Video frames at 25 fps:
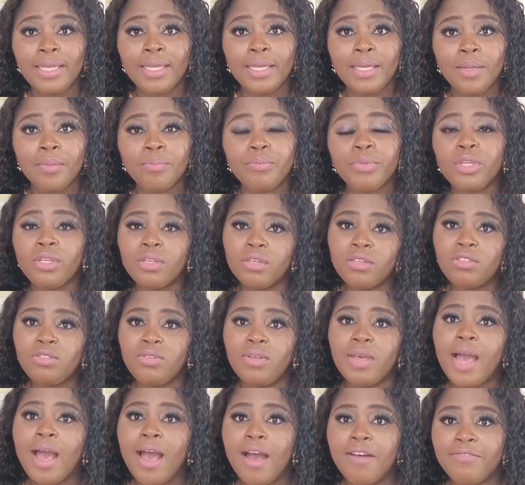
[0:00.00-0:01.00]
because you
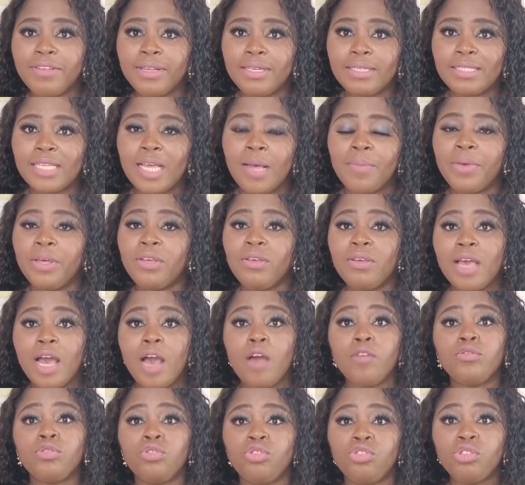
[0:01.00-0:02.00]
have exam and you have
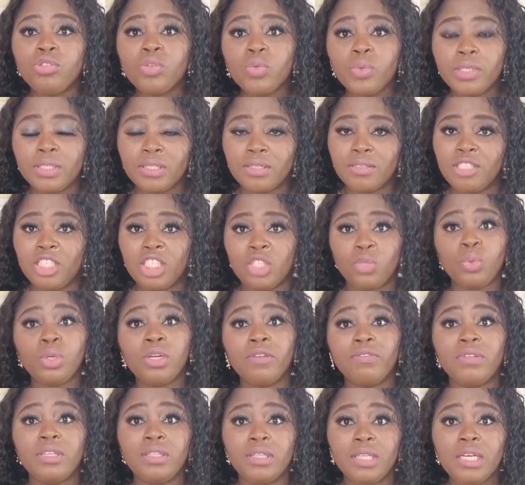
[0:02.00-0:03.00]
to do it, and it's one of
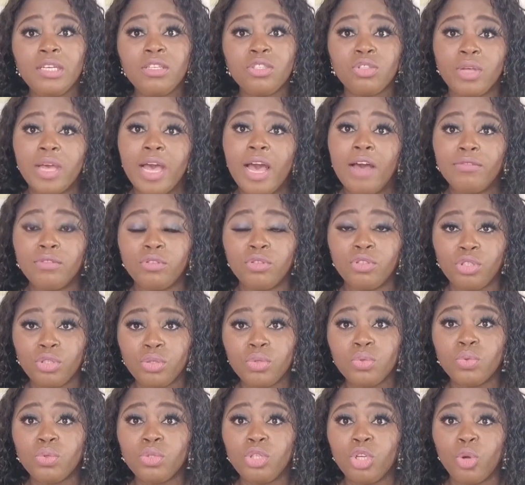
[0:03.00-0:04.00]
the things you have to
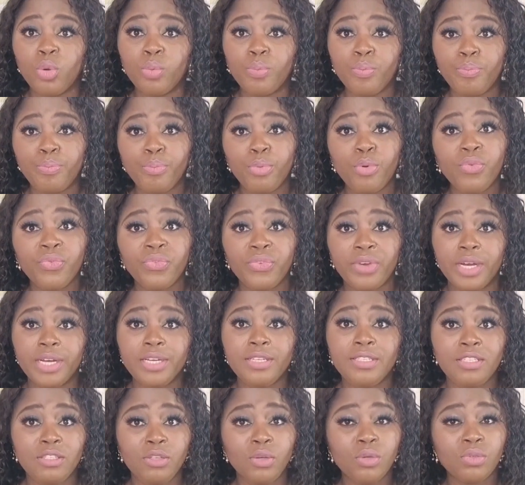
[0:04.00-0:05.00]
do. Your profile
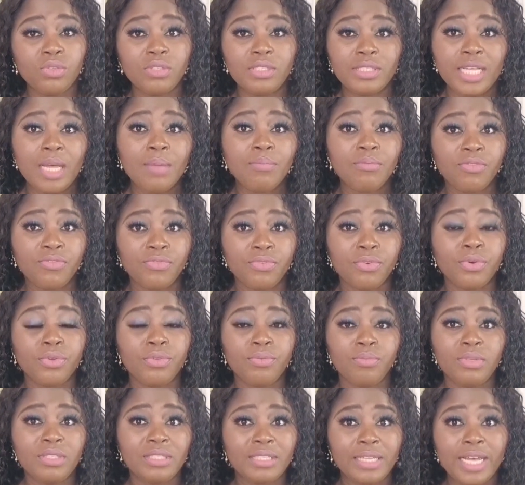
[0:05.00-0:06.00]
is going to stand
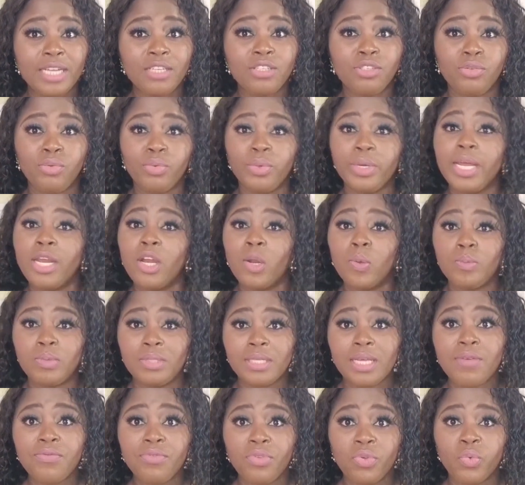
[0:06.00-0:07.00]
beside you and
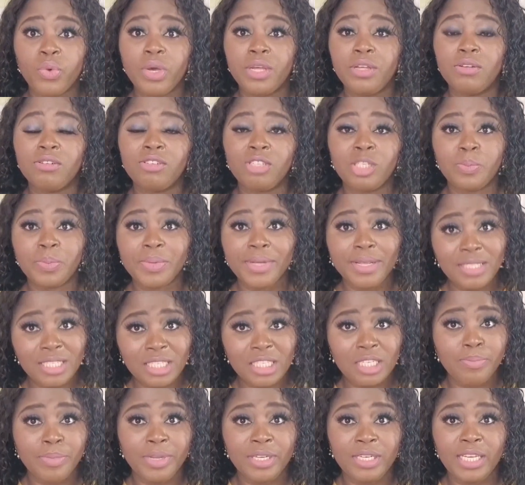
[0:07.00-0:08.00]
observe you while you're dispensing
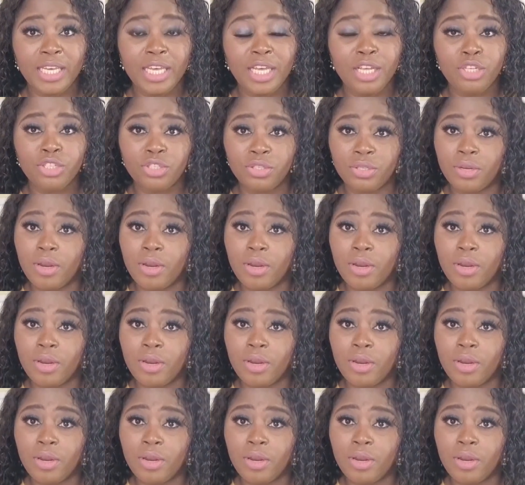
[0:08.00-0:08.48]
the medication.